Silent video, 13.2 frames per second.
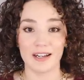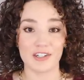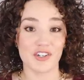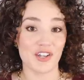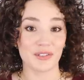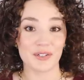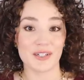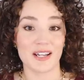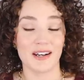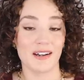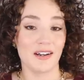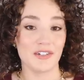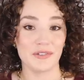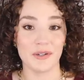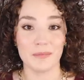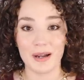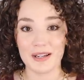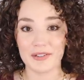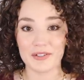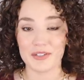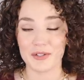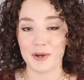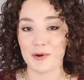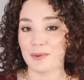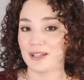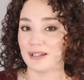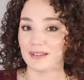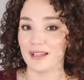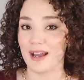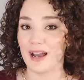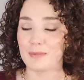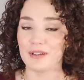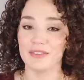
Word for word: actually looked at it under a microscope in a lab